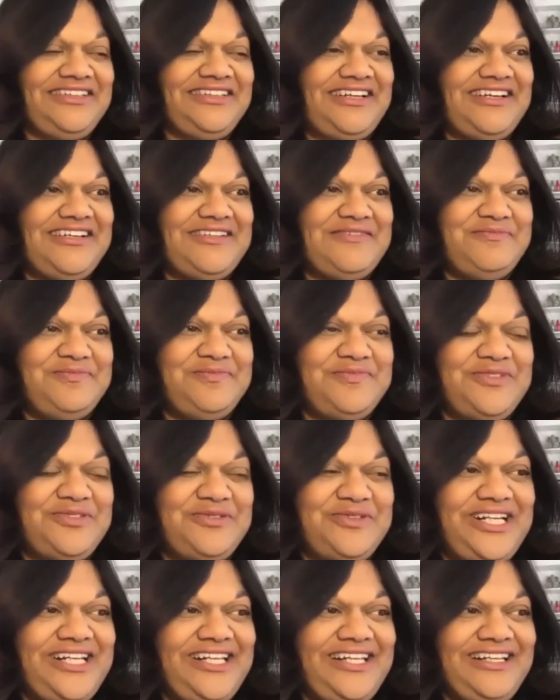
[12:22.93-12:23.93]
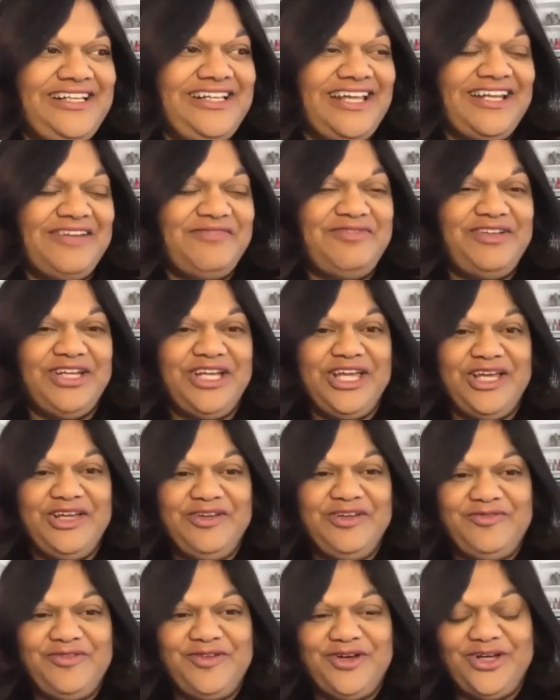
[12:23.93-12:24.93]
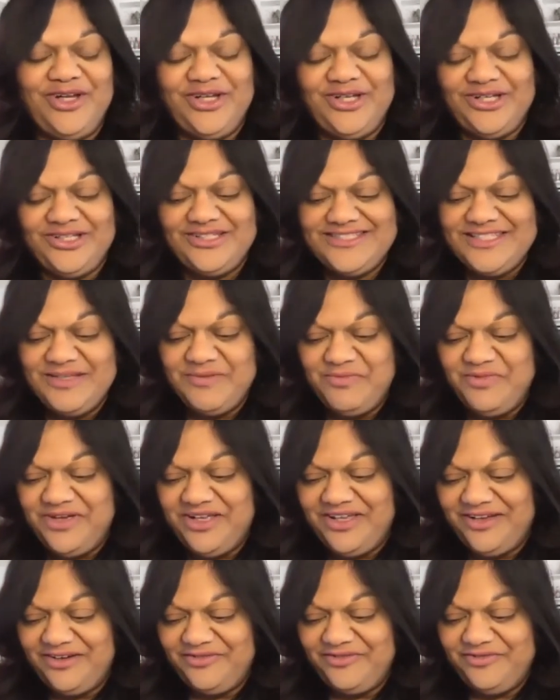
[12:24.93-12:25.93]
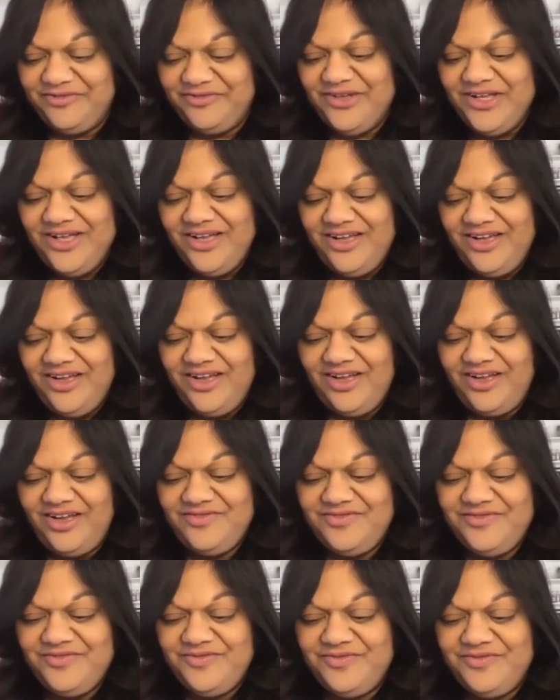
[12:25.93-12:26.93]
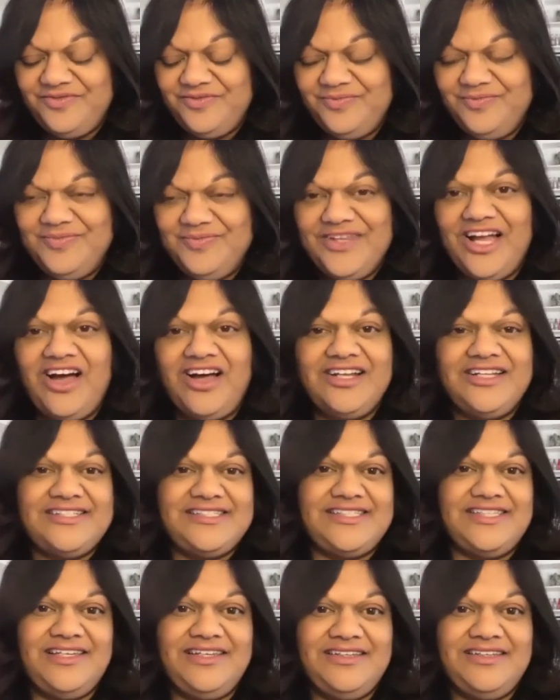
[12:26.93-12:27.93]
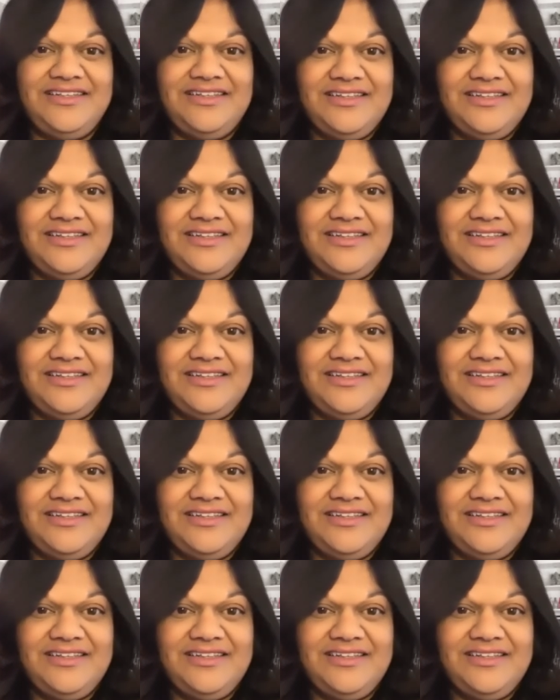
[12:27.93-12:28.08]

um, really kind of looking for some way of, of harnessing